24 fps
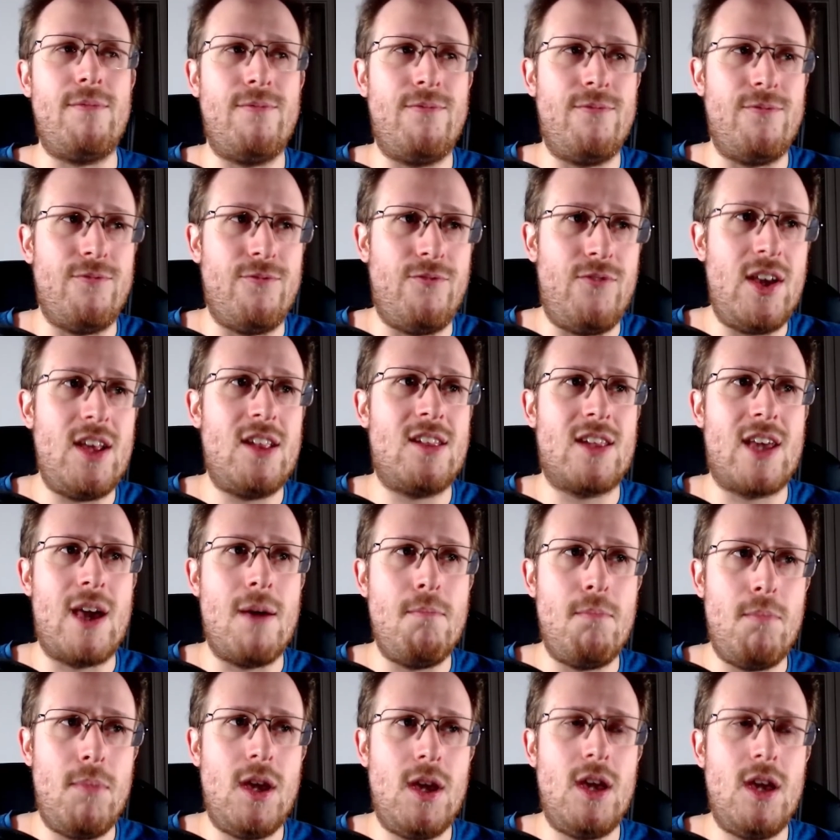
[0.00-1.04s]
this can
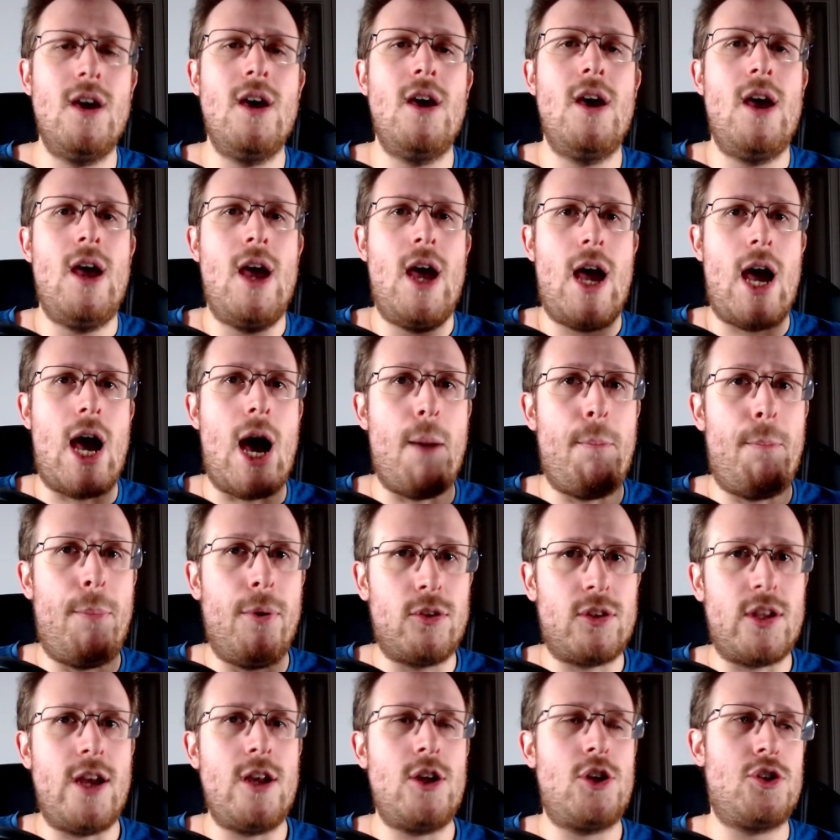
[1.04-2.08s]
be a
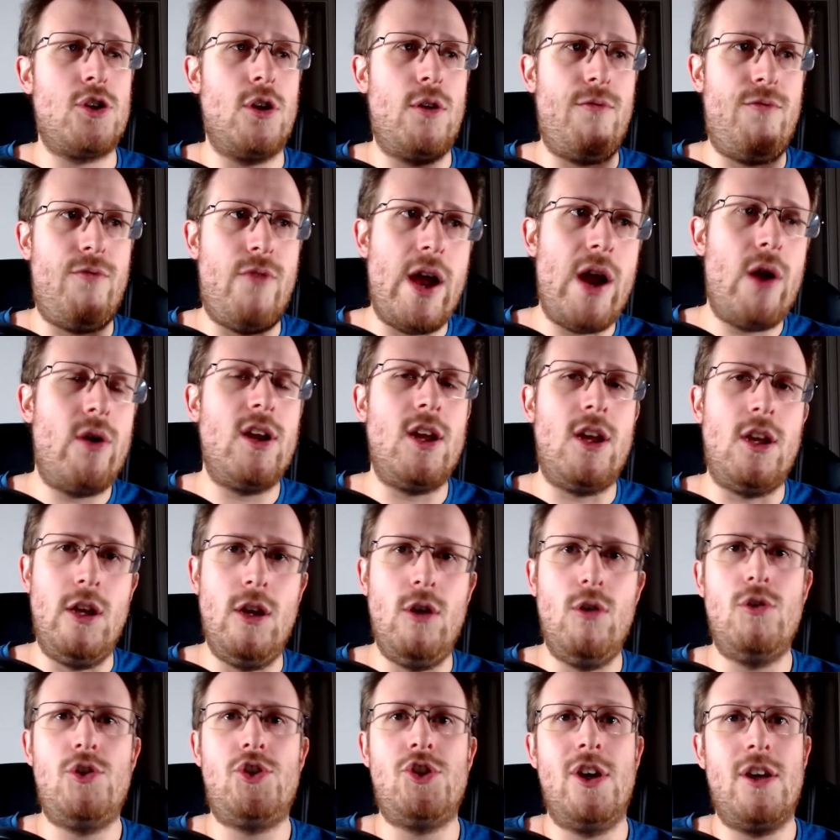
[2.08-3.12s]
potential very
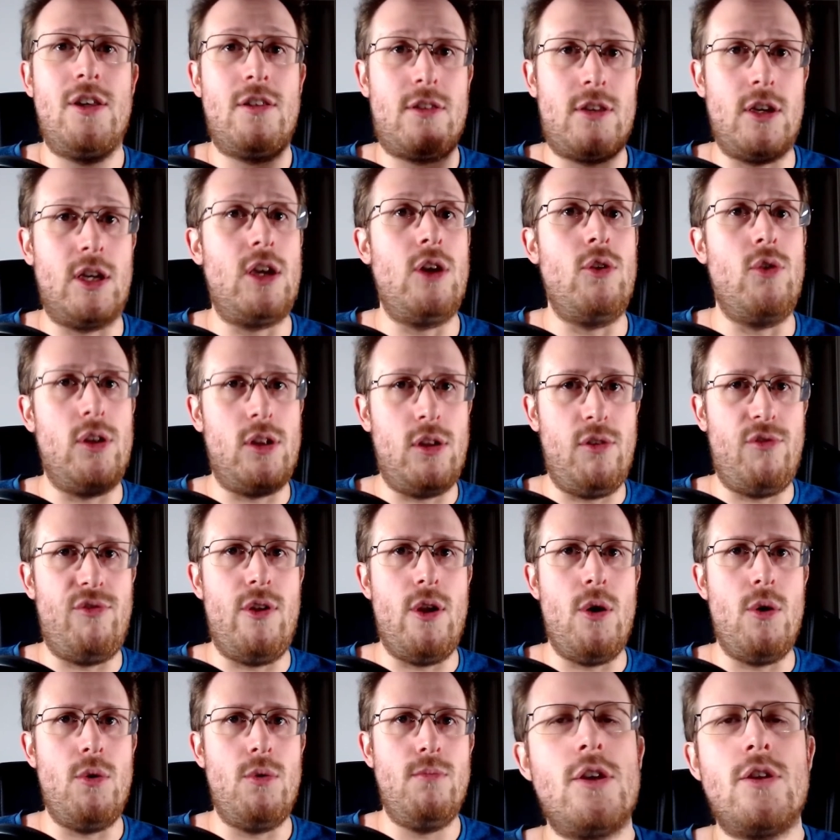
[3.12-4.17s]
huge security
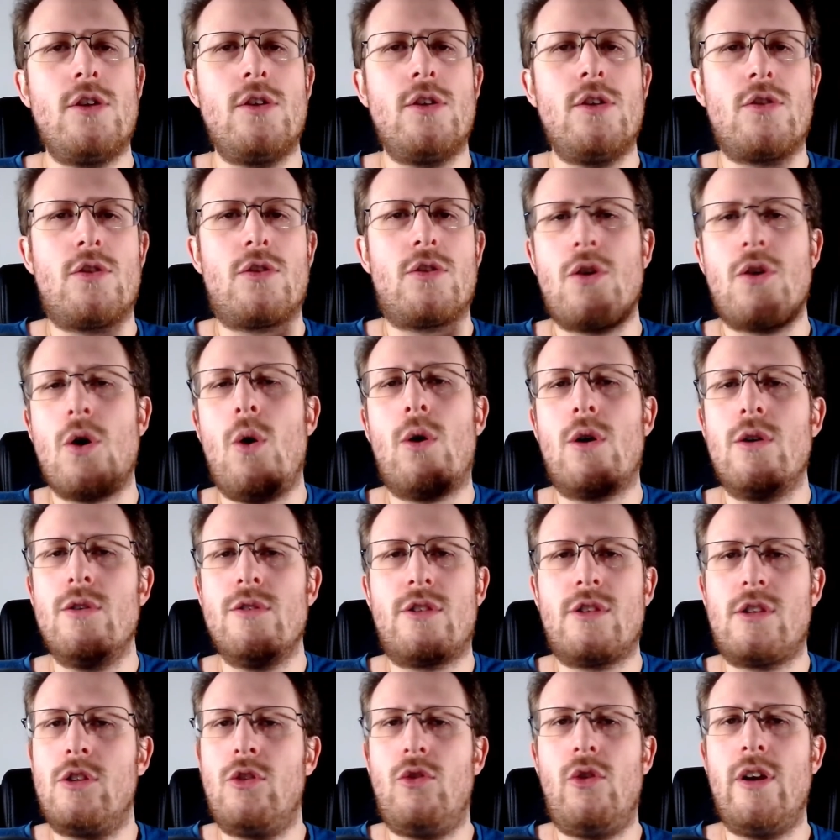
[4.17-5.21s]
flow. So
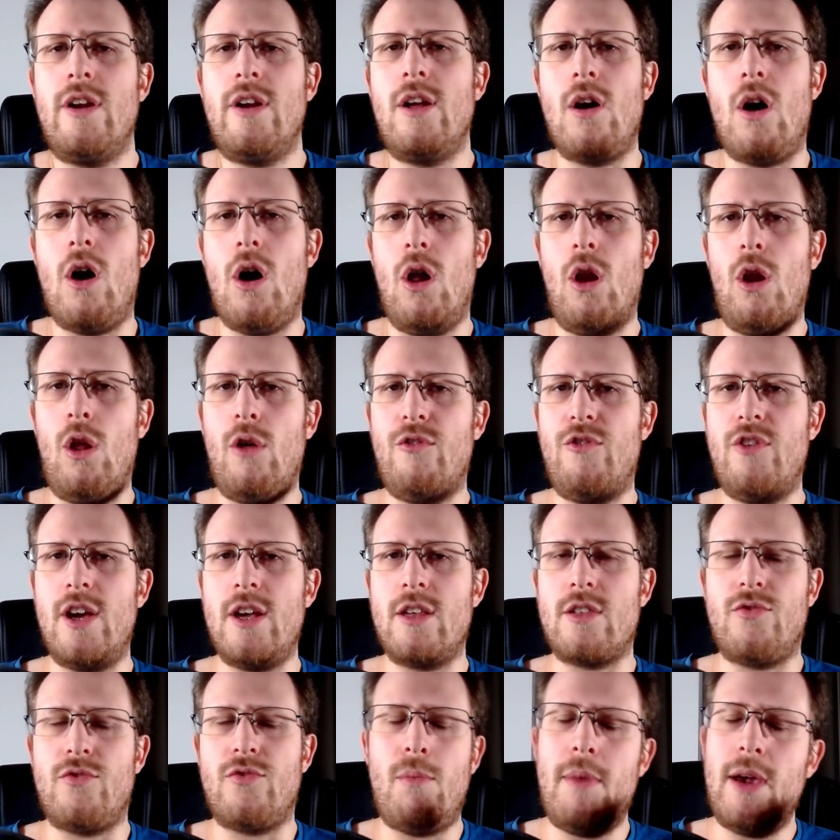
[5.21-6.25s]
considering all of
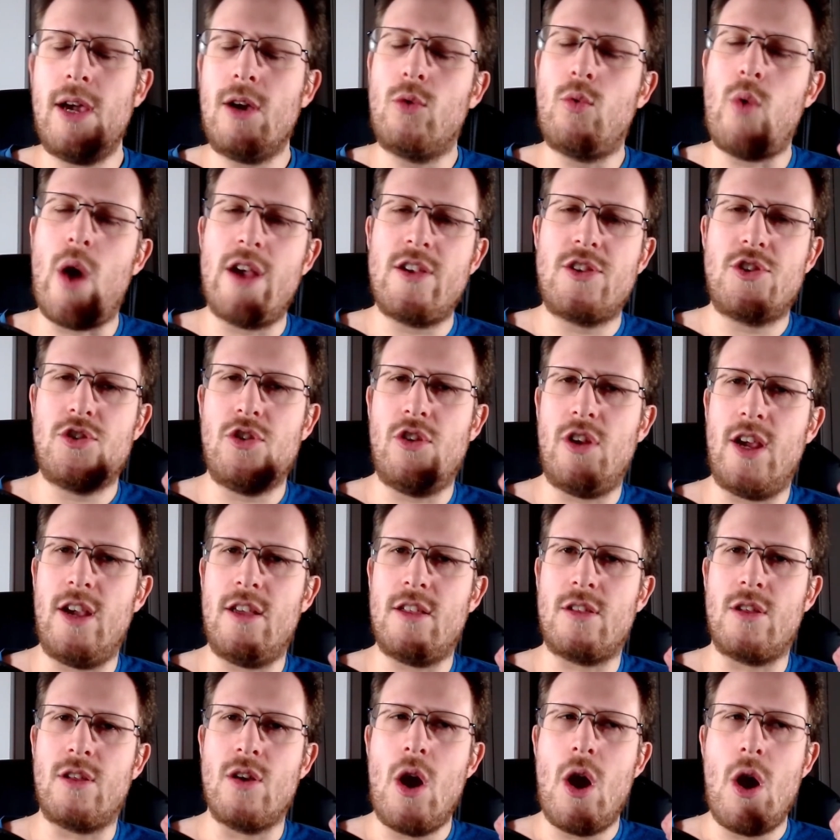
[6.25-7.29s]
this, the big question
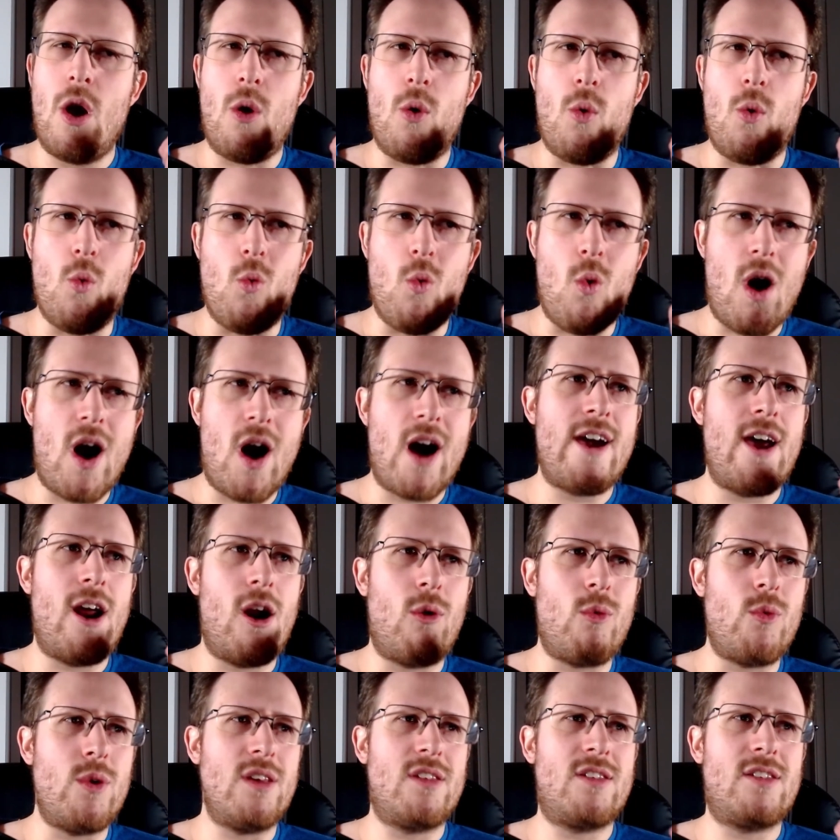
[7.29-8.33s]
is, why are
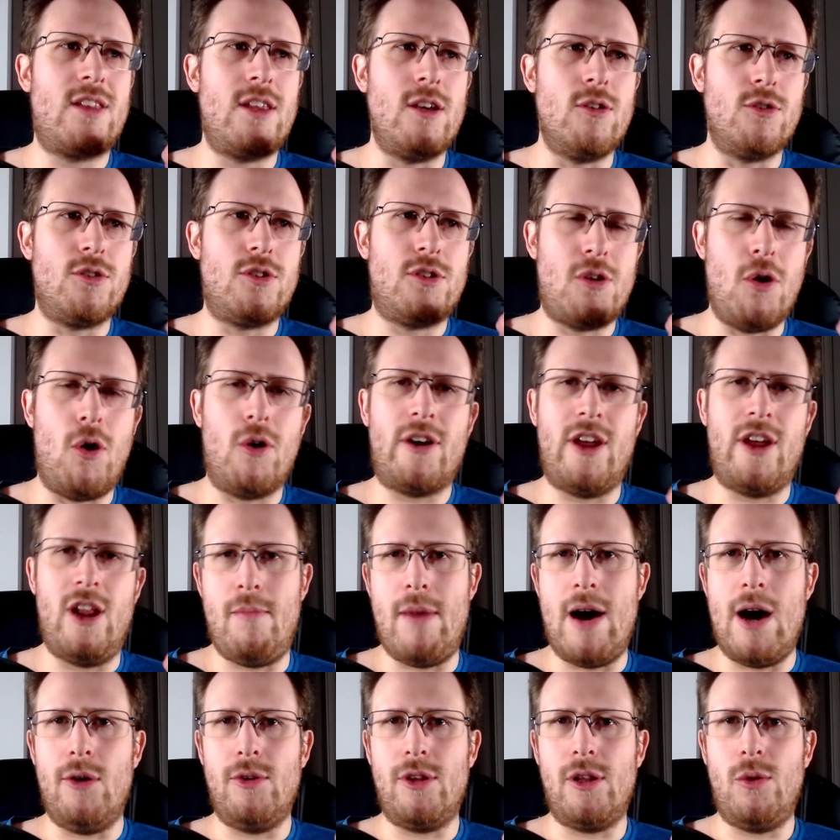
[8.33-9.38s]
we still talking
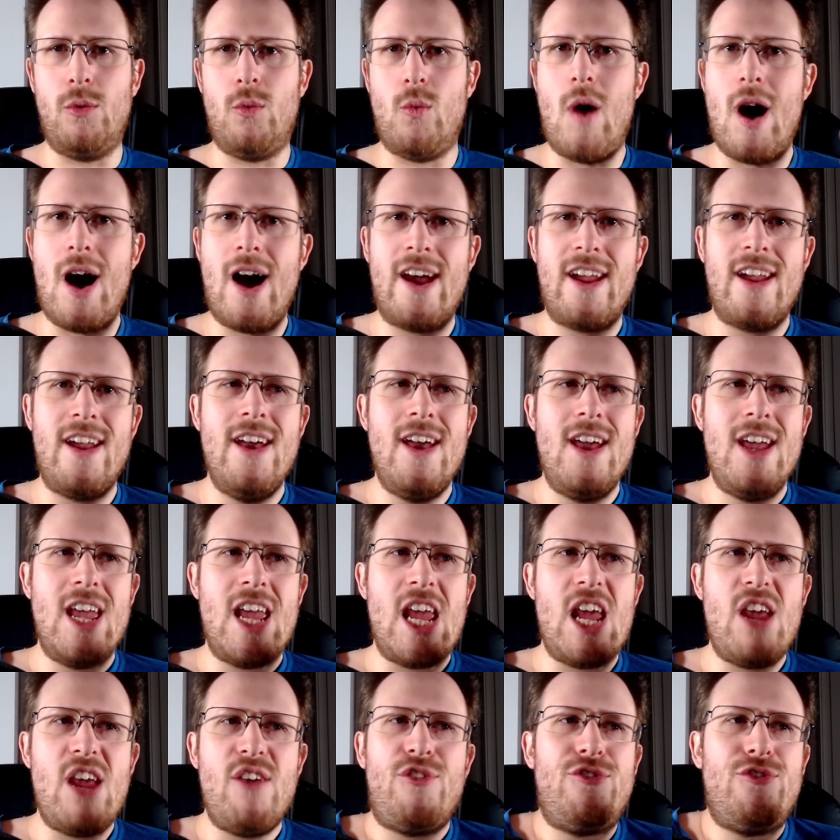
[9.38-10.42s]
about it? Why,
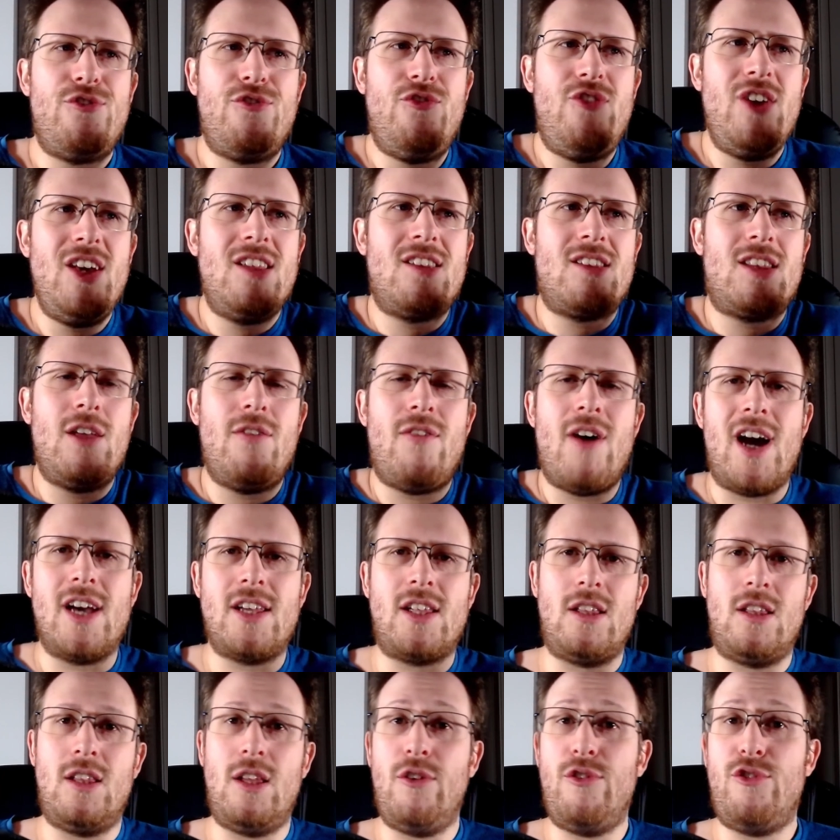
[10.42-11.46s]
if these
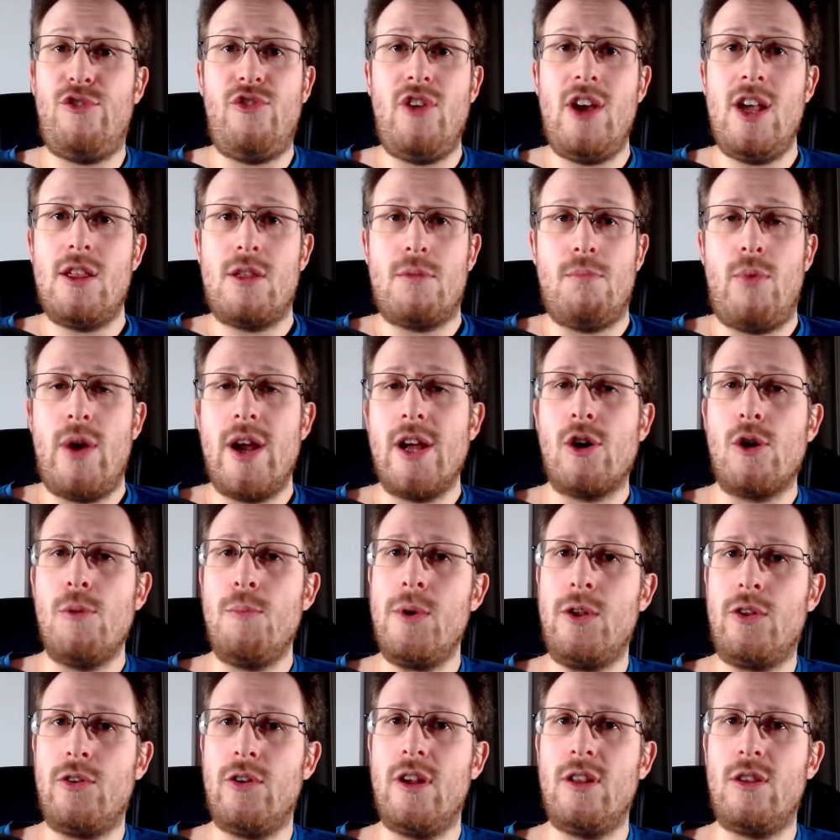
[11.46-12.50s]
devices, if these
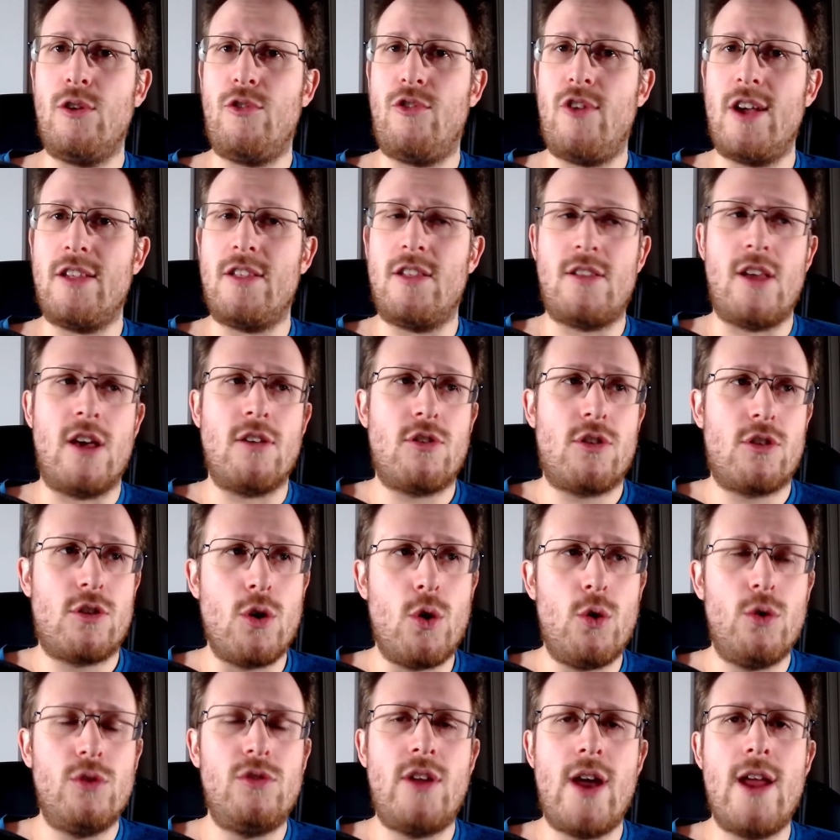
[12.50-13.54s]
brain-computer interfaces are
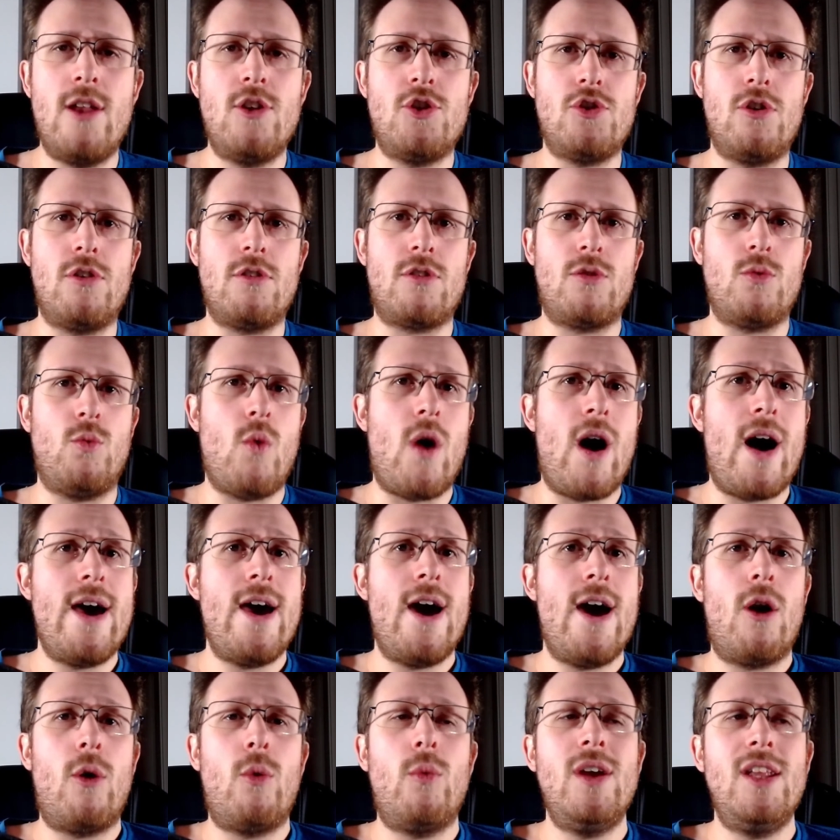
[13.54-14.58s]
so dangerous, why
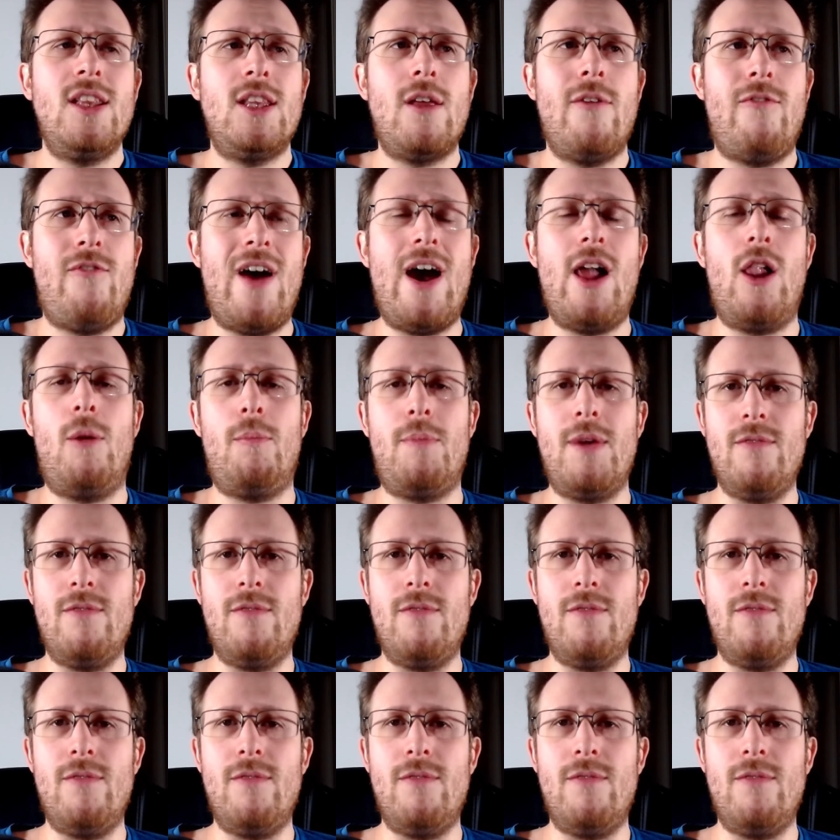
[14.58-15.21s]
are we developing